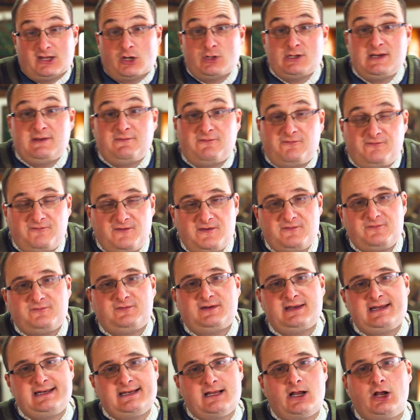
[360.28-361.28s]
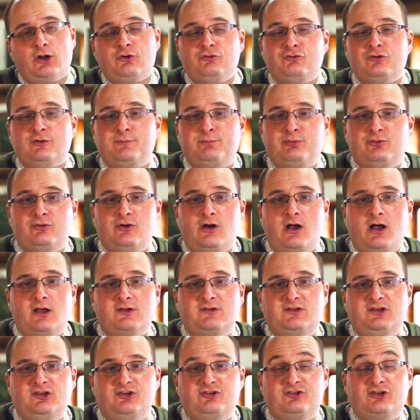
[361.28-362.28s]
only 1,500
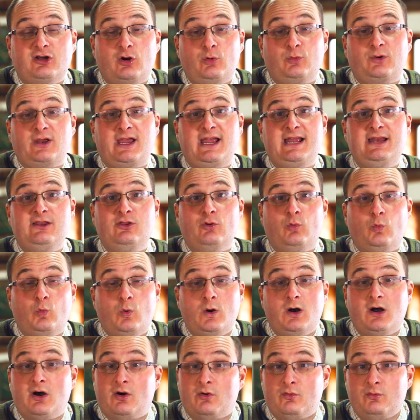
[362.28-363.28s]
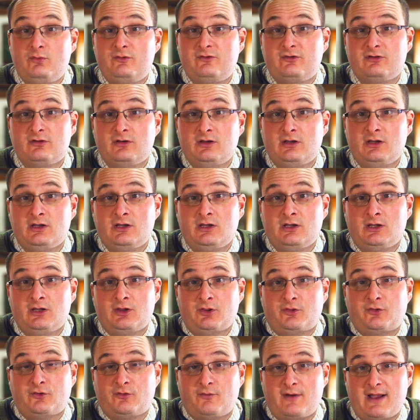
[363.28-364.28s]
Prazzis sold in the world
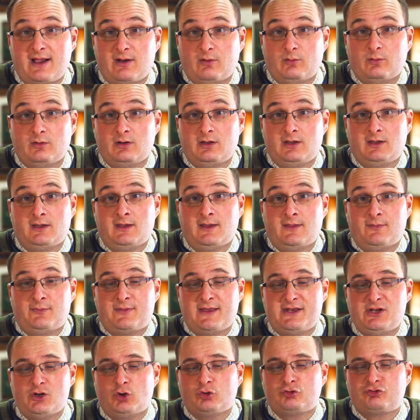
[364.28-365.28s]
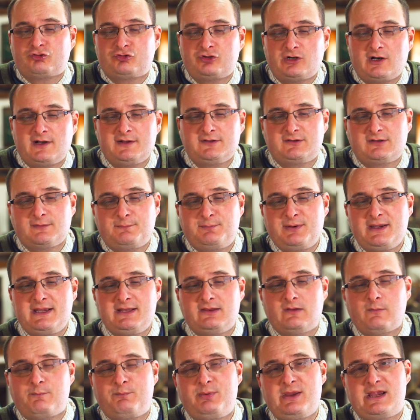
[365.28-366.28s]
throughout. They're not trying to be
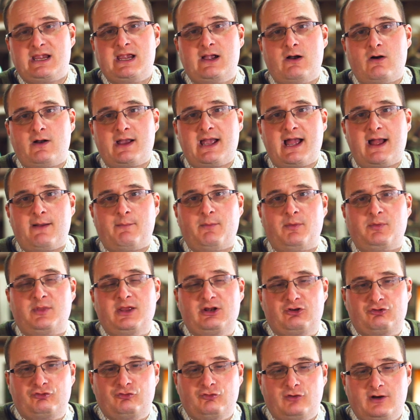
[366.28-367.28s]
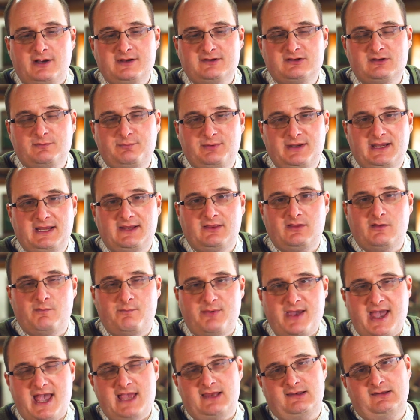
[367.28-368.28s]
the big I am, they're trying to be the
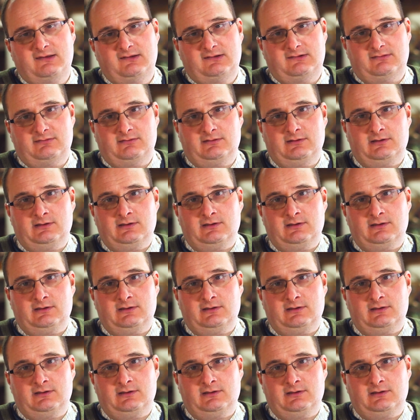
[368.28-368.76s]
best.